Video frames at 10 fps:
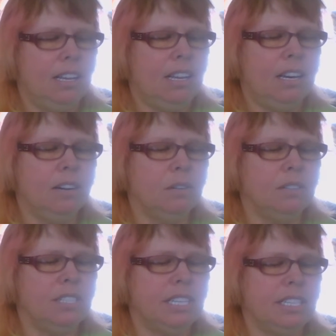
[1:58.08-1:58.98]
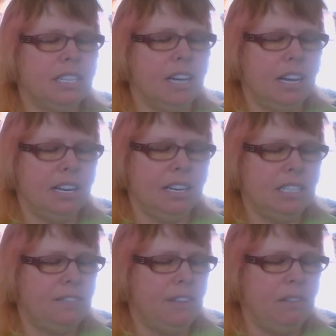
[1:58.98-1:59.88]
And of course, he's got
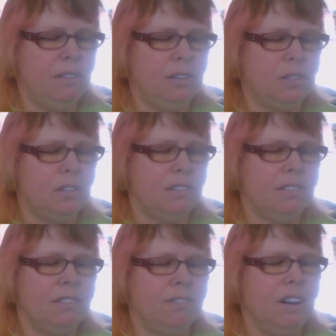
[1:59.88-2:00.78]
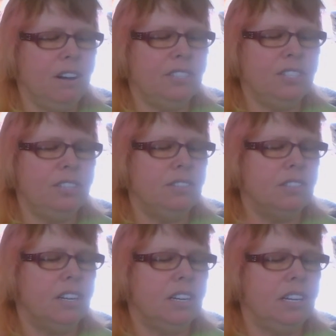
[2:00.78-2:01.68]
his favorite Fox
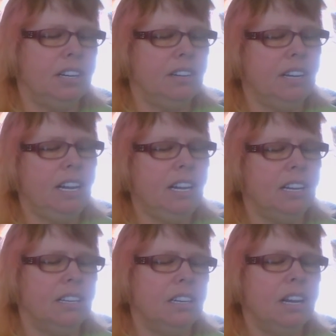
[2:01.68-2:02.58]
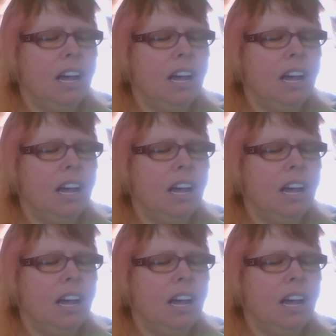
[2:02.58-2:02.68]
News on here, and